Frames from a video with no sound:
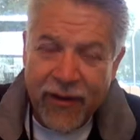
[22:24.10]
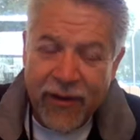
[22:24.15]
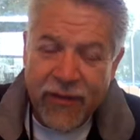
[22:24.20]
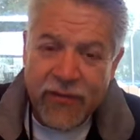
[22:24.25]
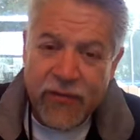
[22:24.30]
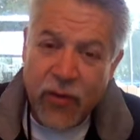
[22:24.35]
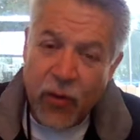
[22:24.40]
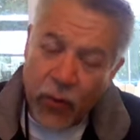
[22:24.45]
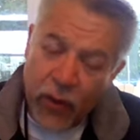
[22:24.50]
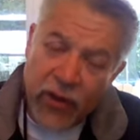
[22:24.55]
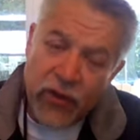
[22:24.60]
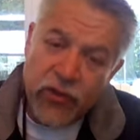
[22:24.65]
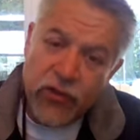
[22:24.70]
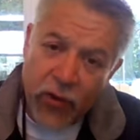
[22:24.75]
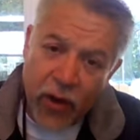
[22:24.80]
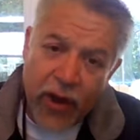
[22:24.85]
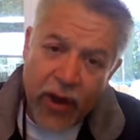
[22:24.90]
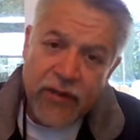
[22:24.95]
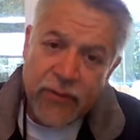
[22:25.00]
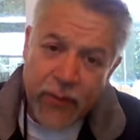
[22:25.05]
So, what
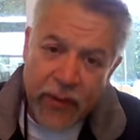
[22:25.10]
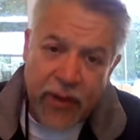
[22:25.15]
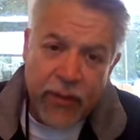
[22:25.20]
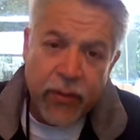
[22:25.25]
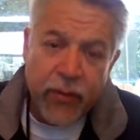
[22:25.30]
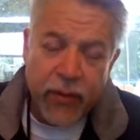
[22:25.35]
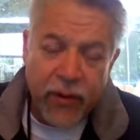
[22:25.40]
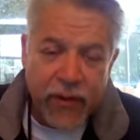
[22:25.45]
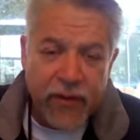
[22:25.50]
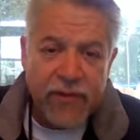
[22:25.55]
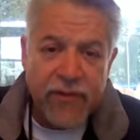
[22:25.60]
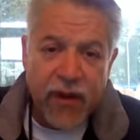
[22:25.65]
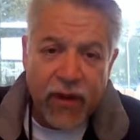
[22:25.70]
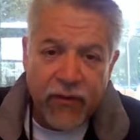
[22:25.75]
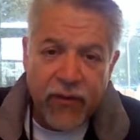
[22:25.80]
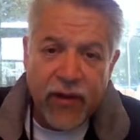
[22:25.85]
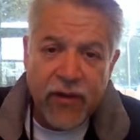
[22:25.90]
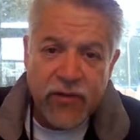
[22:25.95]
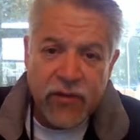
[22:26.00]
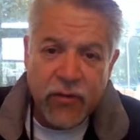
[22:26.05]
draws people in a
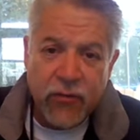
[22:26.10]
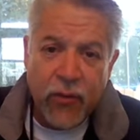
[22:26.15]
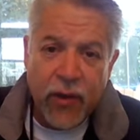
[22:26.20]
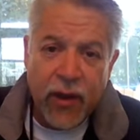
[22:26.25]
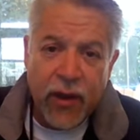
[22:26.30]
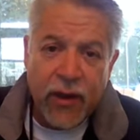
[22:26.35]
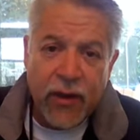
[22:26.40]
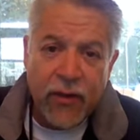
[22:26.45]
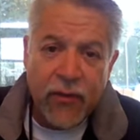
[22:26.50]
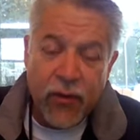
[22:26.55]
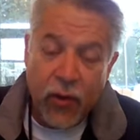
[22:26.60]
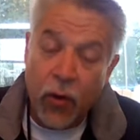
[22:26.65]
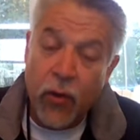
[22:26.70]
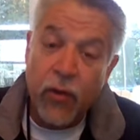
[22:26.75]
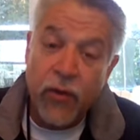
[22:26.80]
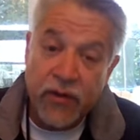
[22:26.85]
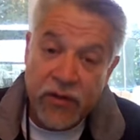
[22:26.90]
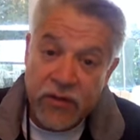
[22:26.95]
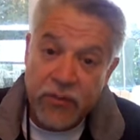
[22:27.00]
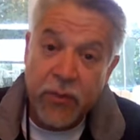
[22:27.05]
salvation way? The
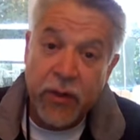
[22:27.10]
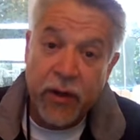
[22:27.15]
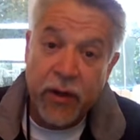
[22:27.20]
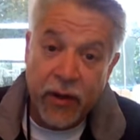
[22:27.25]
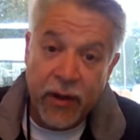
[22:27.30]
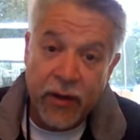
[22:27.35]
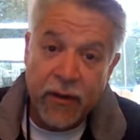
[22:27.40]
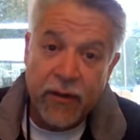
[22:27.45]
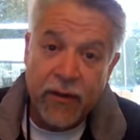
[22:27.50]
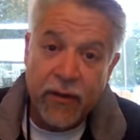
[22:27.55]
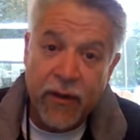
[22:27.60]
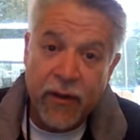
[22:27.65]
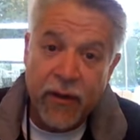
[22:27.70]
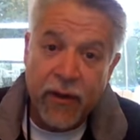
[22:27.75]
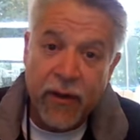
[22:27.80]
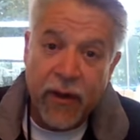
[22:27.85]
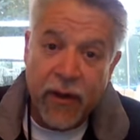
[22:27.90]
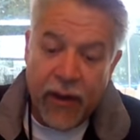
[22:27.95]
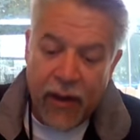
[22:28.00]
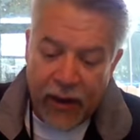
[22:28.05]
Holy Spirit.
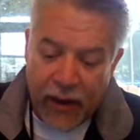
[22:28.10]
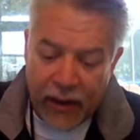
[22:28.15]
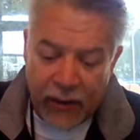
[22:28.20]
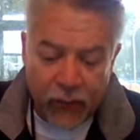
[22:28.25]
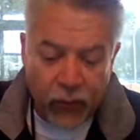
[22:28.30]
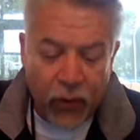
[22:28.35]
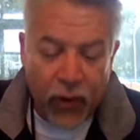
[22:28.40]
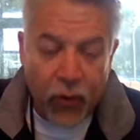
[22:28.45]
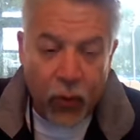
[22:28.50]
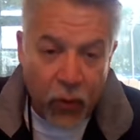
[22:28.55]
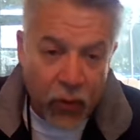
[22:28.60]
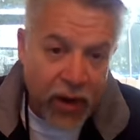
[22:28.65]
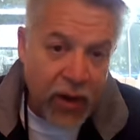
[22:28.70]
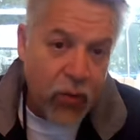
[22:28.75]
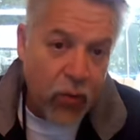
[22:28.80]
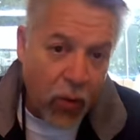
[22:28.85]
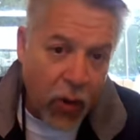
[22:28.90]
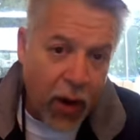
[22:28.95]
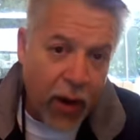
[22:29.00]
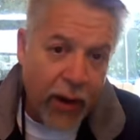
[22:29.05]
And what we
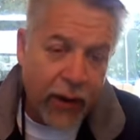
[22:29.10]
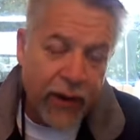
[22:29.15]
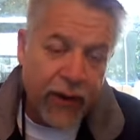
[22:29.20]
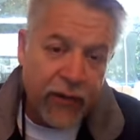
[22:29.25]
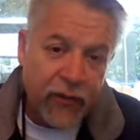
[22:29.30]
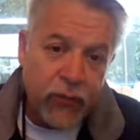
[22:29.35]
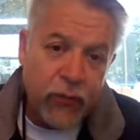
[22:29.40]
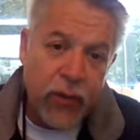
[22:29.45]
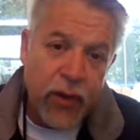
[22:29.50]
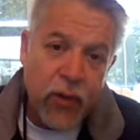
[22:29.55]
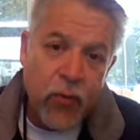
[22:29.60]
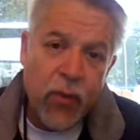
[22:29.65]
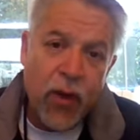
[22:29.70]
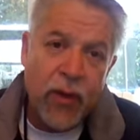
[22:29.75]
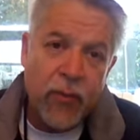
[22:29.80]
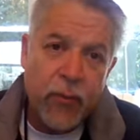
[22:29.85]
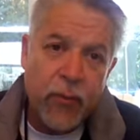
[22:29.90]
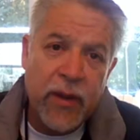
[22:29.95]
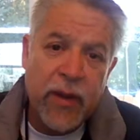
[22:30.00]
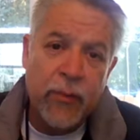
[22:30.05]
want is we
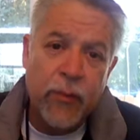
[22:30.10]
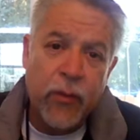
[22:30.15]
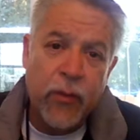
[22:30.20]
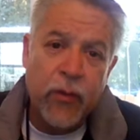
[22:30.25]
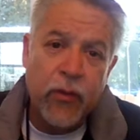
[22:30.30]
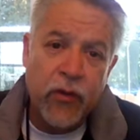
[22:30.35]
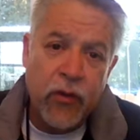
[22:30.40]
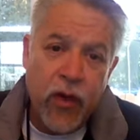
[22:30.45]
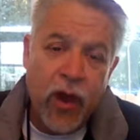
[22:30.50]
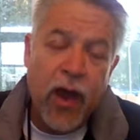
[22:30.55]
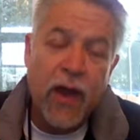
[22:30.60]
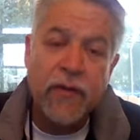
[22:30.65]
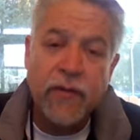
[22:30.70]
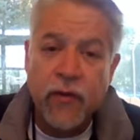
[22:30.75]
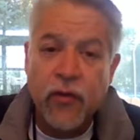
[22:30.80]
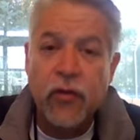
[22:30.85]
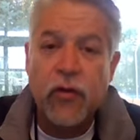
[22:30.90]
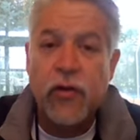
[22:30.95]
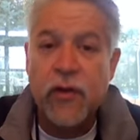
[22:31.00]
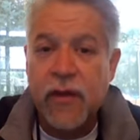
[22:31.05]
want people not
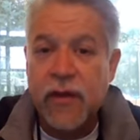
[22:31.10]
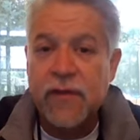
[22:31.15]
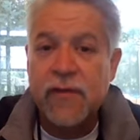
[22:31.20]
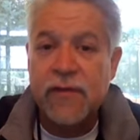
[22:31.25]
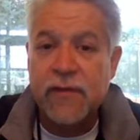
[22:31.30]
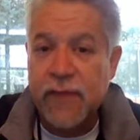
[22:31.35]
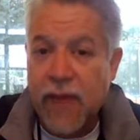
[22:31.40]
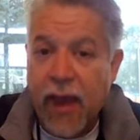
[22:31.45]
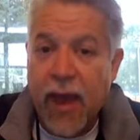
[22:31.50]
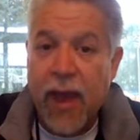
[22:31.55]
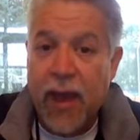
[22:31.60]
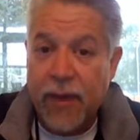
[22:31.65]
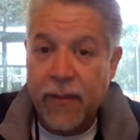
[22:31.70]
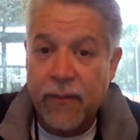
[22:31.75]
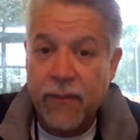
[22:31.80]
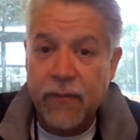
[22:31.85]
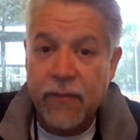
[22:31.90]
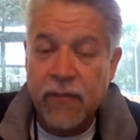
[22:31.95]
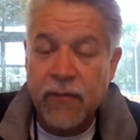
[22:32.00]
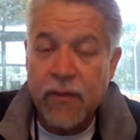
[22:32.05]
to look at
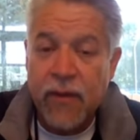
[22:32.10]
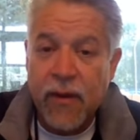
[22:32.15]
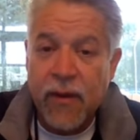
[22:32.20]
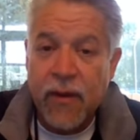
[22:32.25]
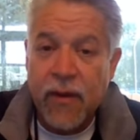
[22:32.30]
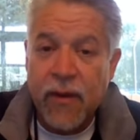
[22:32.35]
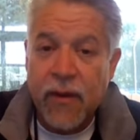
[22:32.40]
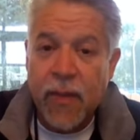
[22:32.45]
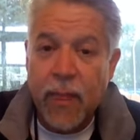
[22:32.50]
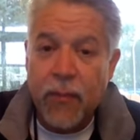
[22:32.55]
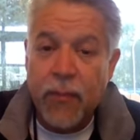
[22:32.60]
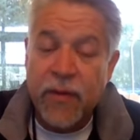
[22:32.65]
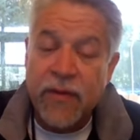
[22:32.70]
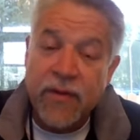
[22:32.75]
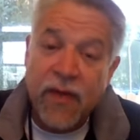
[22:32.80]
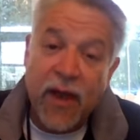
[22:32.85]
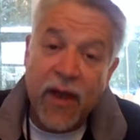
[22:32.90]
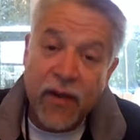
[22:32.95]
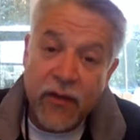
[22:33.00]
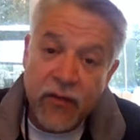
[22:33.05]
signs, but
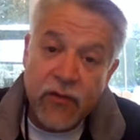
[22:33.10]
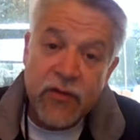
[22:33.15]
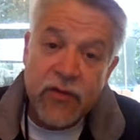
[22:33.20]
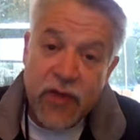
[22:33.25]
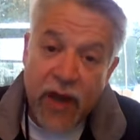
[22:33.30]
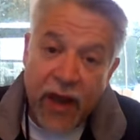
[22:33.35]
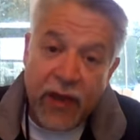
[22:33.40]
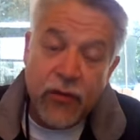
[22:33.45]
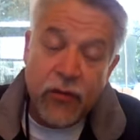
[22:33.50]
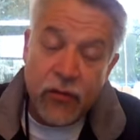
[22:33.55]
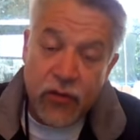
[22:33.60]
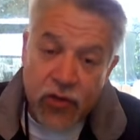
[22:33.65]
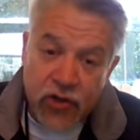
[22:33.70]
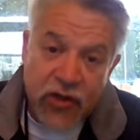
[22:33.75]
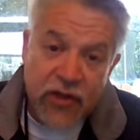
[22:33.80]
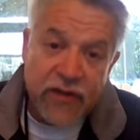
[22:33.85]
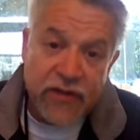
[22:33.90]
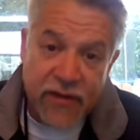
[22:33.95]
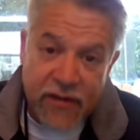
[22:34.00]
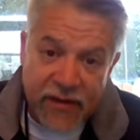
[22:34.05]
to understand who
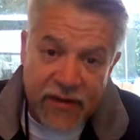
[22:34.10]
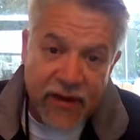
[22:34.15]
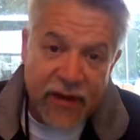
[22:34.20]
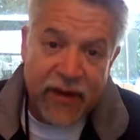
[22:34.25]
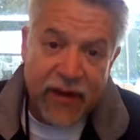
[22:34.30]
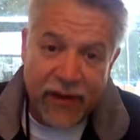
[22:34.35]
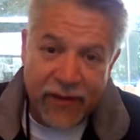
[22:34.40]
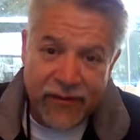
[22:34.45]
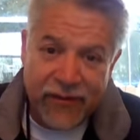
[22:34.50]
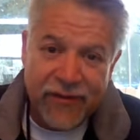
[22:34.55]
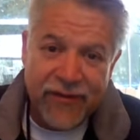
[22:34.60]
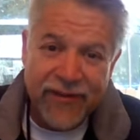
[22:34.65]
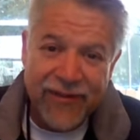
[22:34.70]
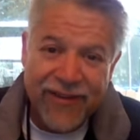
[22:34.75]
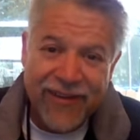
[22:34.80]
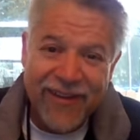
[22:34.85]
Jesus is.